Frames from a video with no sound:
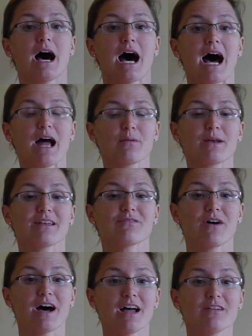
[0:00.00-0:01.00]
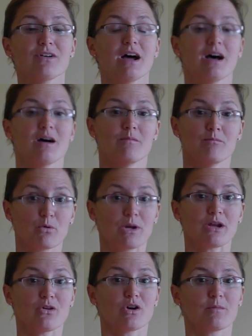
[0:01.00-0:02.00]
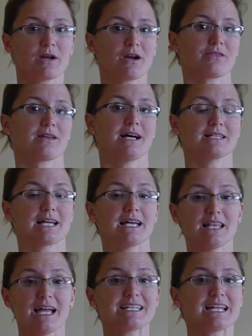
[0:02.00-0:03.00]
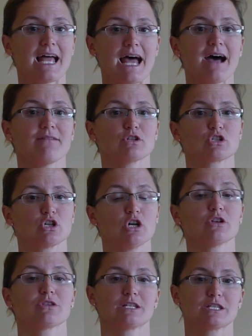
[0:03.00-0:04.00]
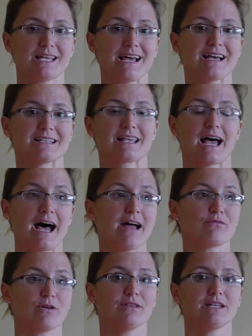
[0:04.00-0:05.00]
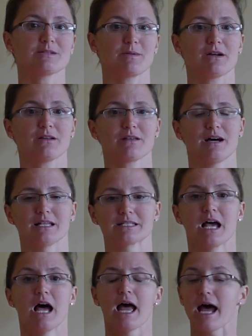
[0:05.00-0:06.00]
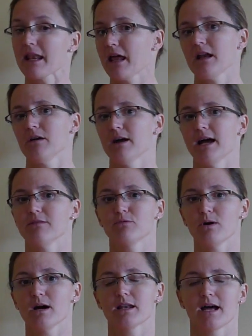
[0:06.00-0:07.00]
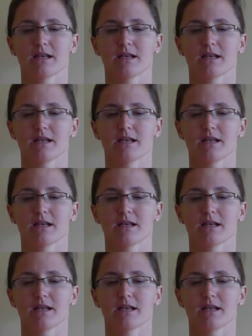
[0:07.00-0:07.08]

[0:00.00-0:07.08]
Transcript: I ran 5 Marine Corps marathons. I'd like to have a shirt that says, I've run these marathons, and I don't have one.